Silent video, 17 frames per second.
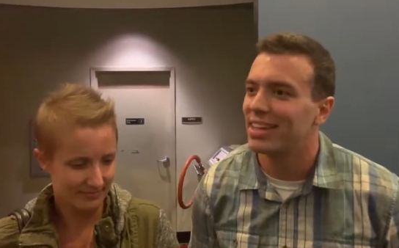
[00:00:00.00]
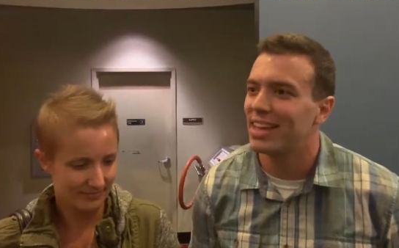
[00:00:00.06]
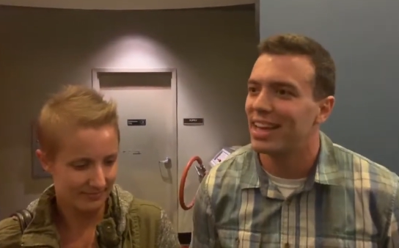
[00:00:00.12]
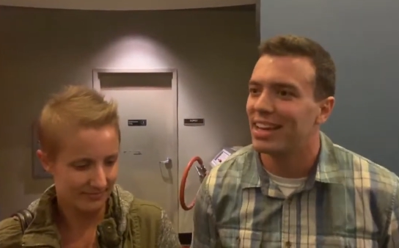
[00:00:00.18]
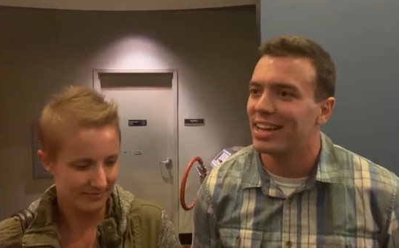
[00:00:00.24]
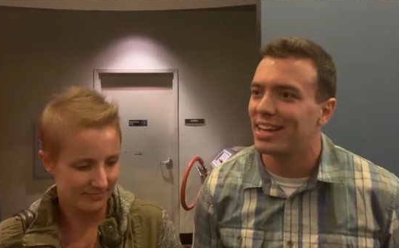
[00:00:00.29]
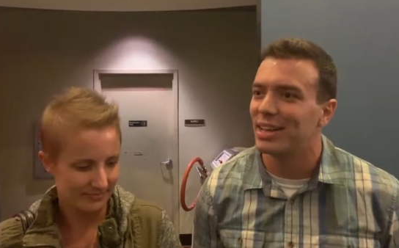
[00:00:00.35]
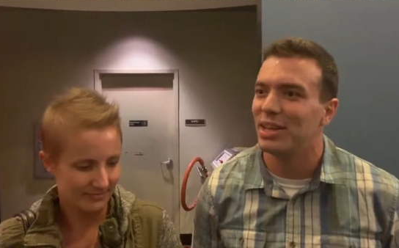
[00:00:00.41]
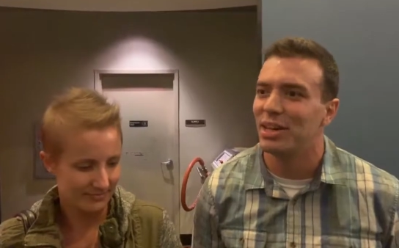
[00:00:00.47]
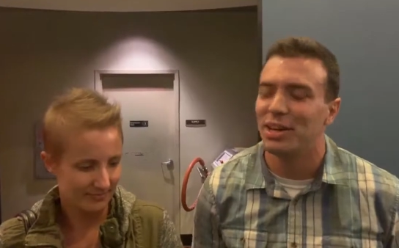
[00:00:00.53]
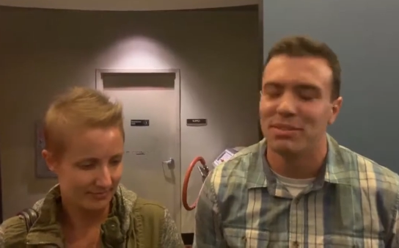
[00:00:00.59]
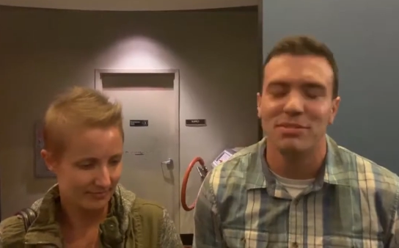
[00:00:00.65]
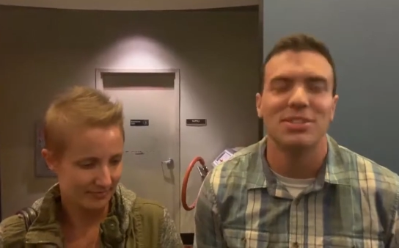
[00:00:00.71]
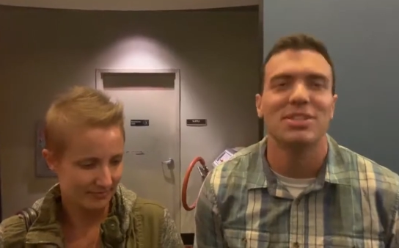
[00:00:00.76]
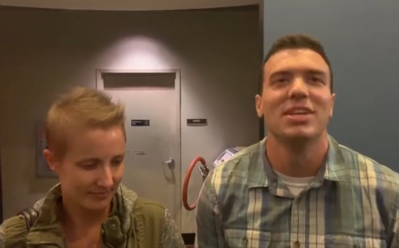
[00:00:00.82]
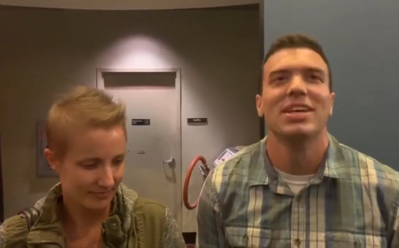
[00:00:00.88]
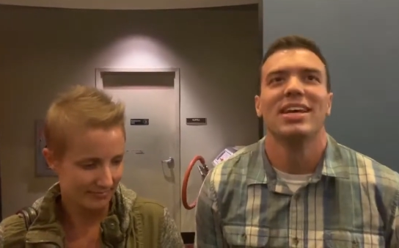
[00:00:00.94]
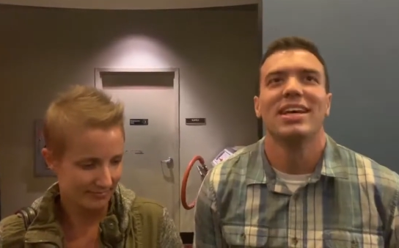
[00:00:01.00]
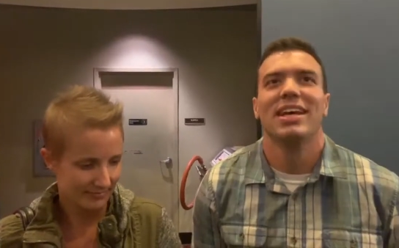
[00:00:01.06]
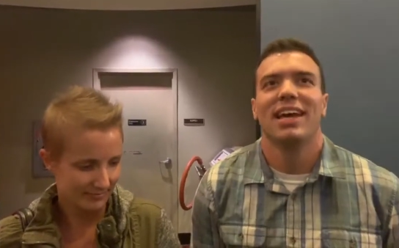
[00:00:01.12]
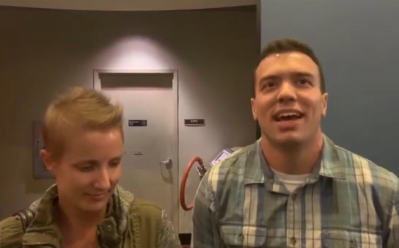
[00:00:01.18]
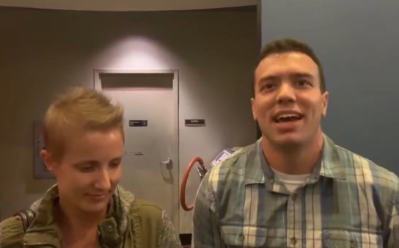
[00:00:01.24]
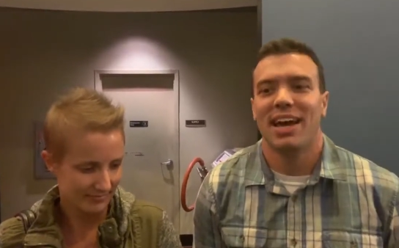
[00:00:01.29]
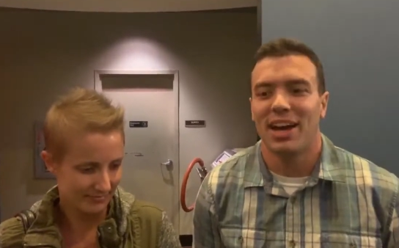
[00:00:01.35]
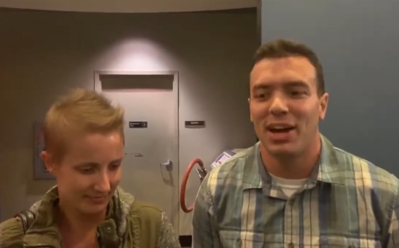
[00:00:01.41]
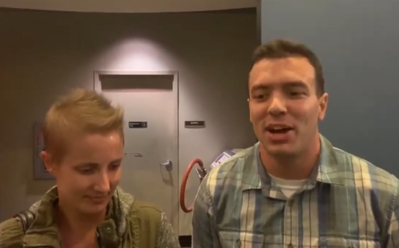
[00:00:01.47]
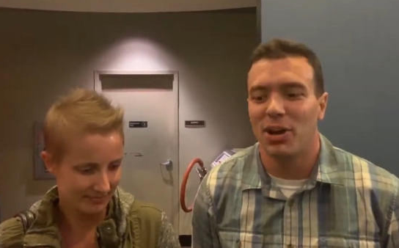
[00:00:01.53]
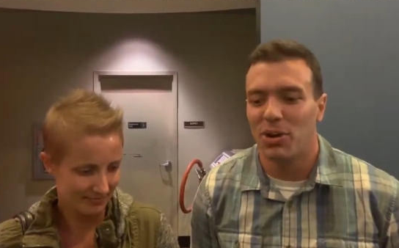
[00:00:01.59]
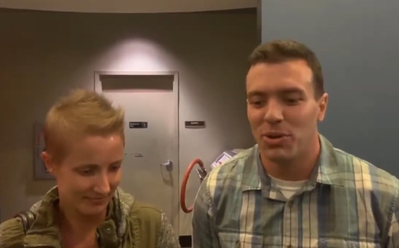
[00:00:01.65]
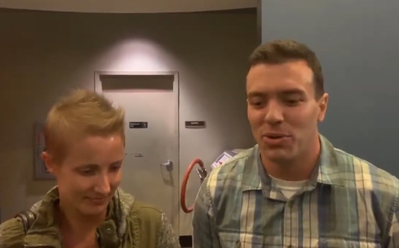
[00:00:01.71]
Speaker 1: And I loved how they